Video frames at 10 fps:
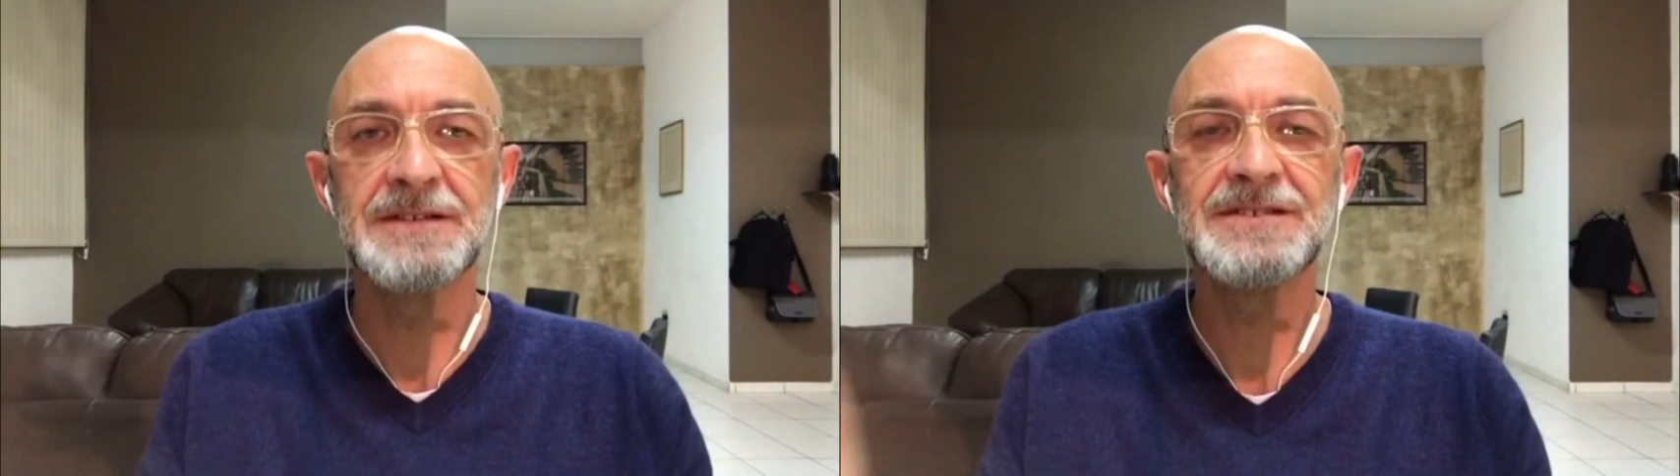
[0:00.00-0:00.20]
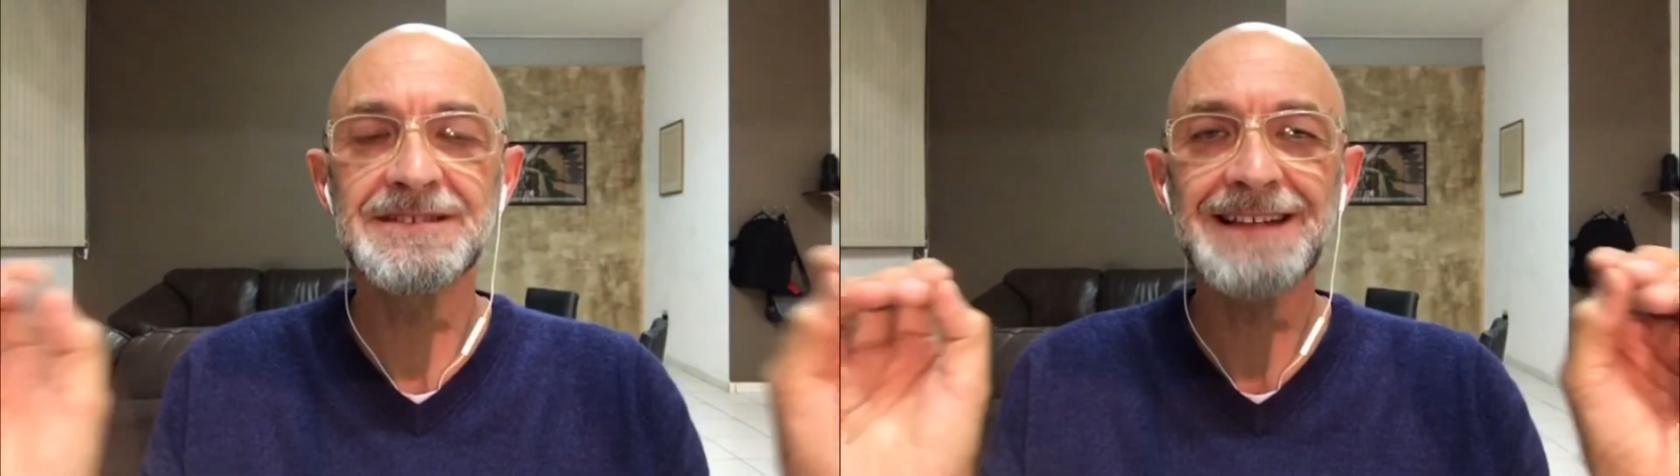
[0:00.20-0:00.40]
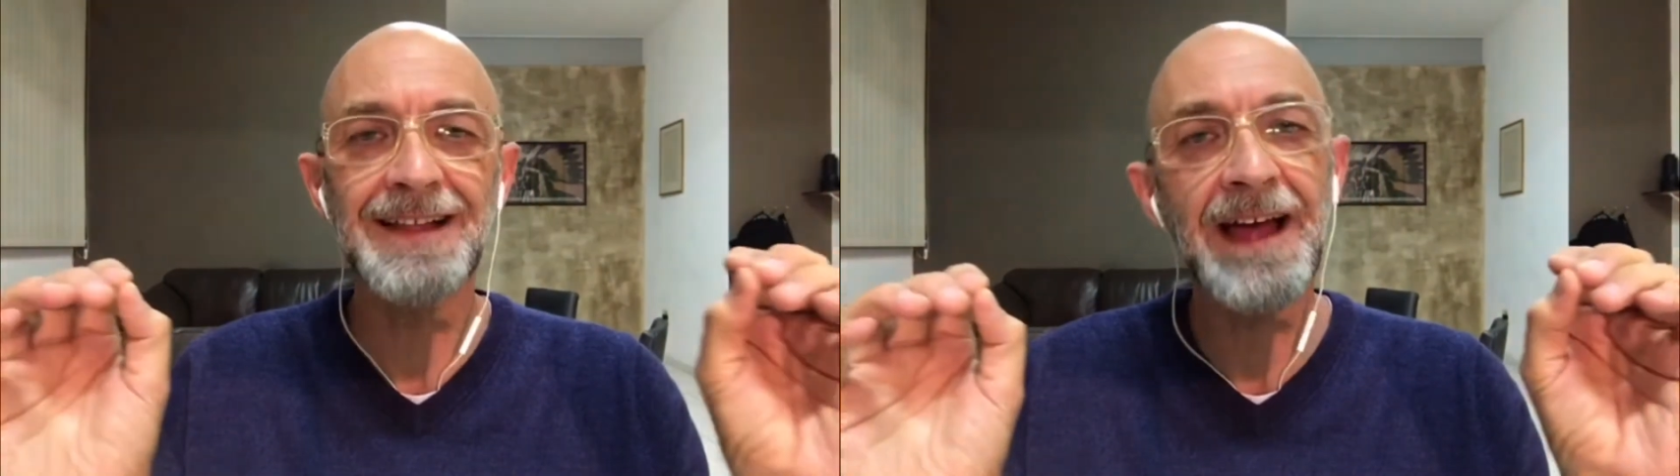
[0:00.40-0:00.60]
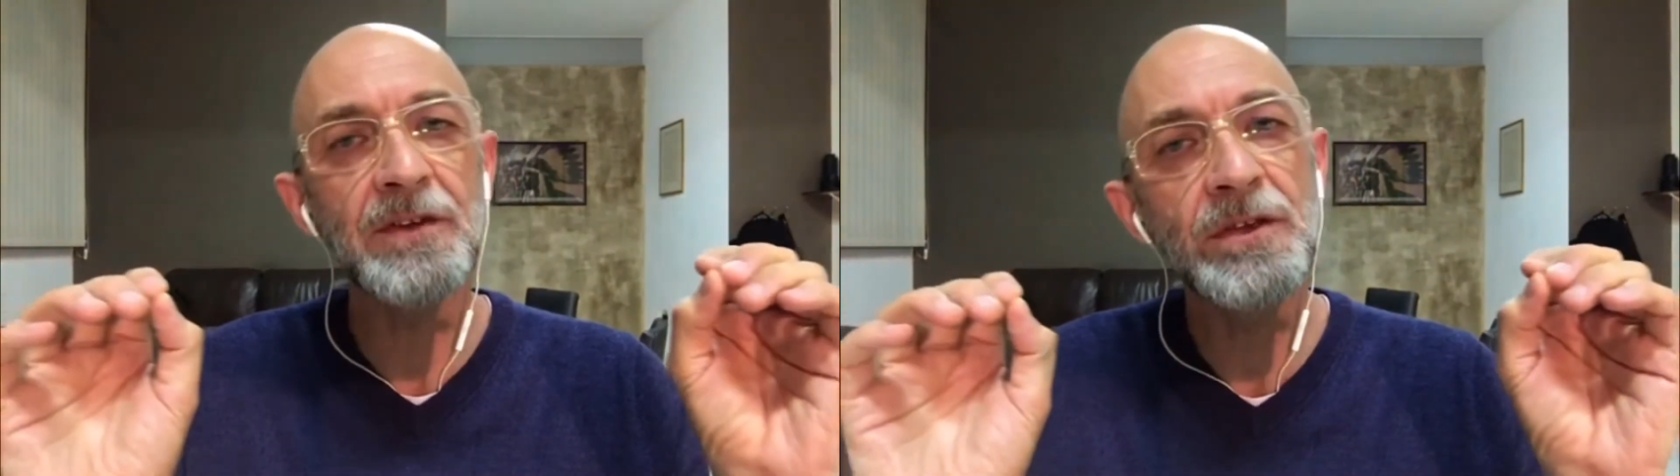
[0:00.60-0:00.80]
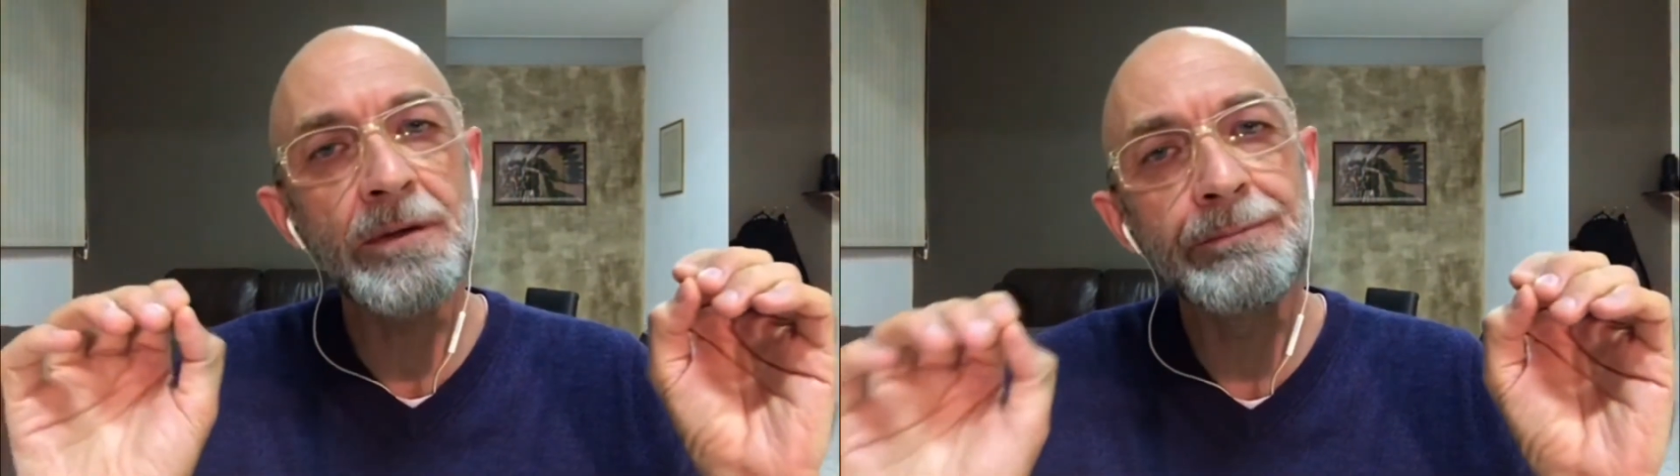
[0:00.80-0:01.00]
Just allow
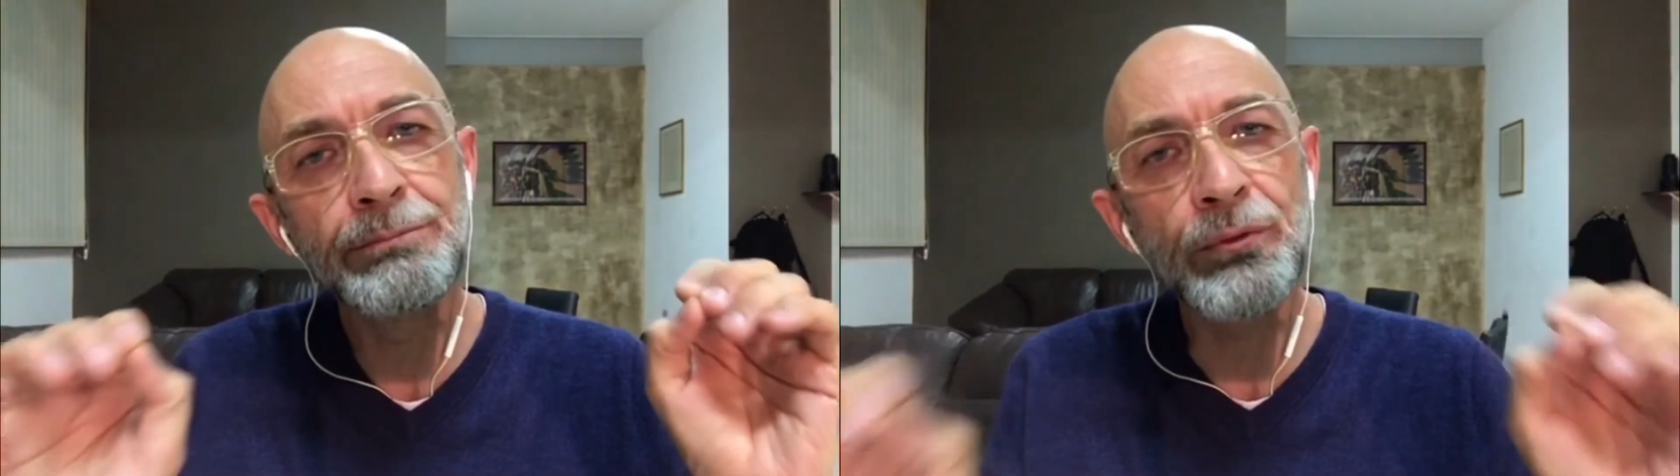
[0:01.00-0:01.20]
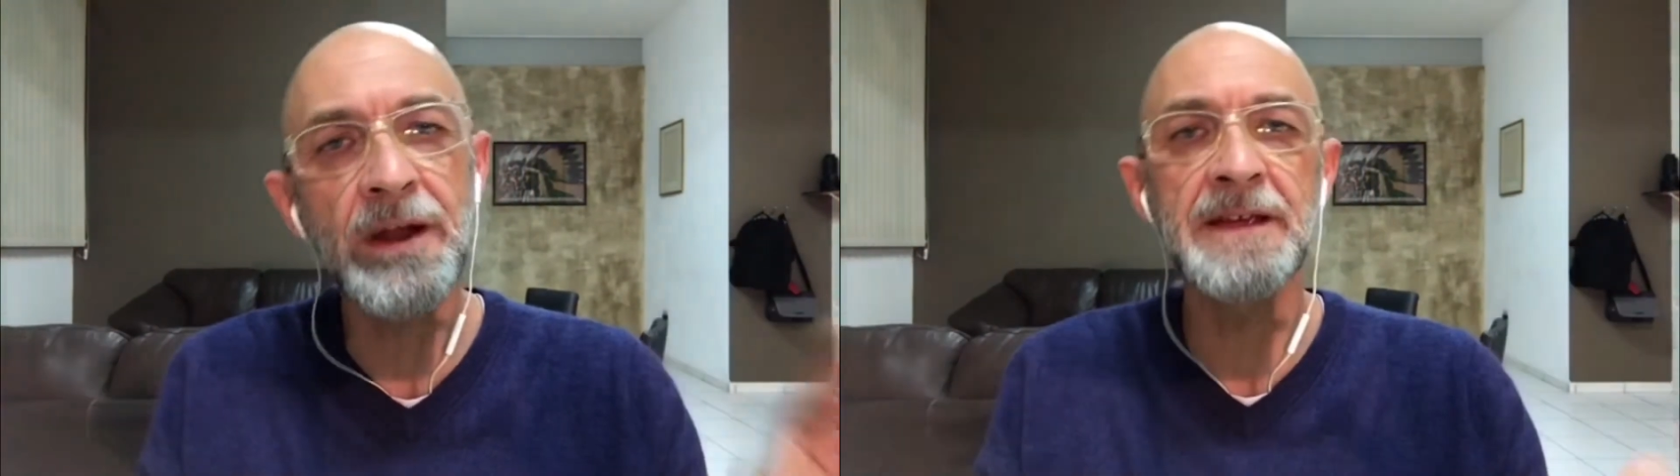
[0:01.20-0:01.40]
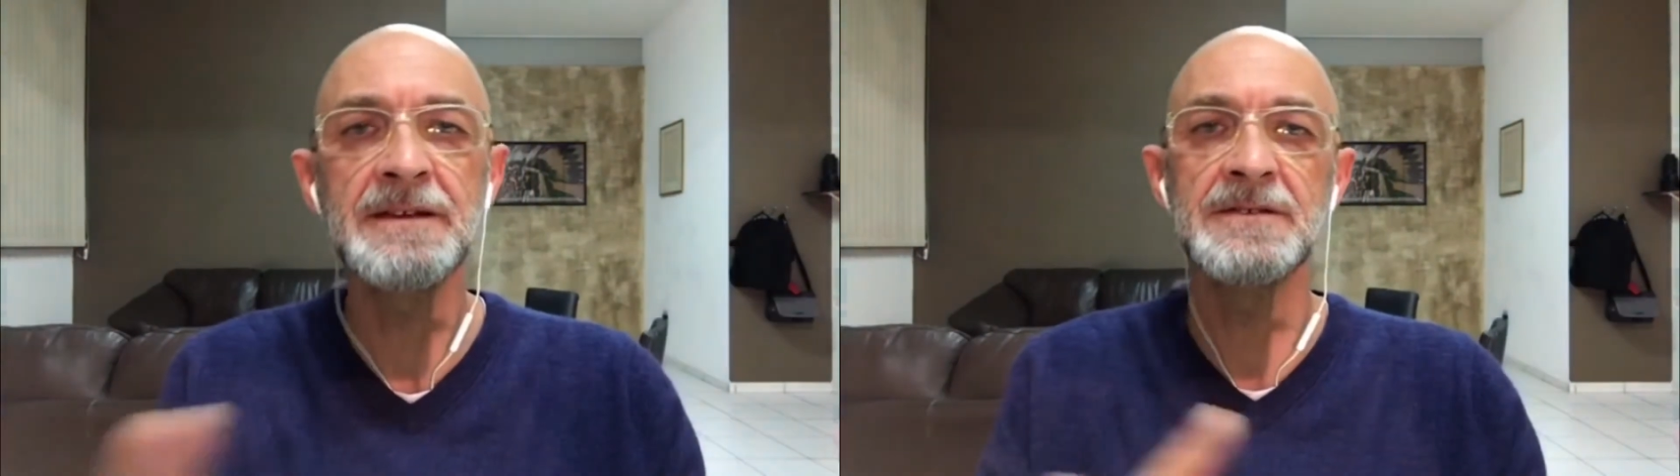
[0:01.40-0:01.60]
your brain